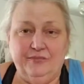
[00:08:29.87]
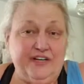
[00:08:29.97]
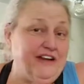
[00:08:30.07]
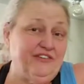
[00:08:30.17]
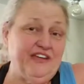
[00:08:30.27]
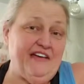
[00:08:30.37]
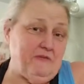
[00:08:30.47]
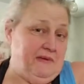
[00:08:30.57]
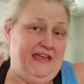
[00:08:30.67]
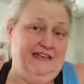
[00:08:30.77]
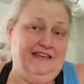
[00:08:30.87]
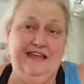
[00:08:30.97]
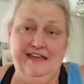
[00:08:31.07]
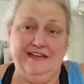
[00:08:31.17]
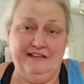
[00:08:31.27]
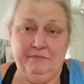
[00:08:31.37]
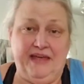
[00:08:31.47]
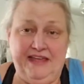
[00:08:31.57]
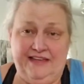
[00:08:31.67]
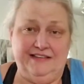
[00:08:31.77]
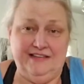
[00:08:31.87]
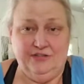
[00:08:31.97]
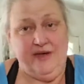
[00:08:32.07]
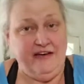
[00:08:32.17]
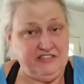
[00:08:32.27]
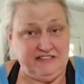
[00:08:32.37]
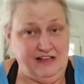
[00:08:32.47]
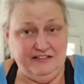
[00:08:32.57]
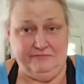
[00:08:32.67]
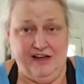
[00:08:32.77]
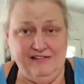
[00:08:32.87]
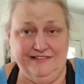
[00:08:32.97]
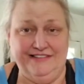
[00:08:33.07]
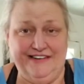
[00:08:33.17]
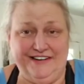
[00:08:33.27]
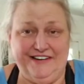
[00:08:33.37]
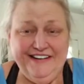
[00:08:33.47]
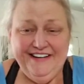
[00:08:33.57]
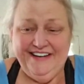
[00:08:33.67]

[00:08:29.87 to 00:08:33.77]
whenever you have a can of paint, you have a solid ball in there,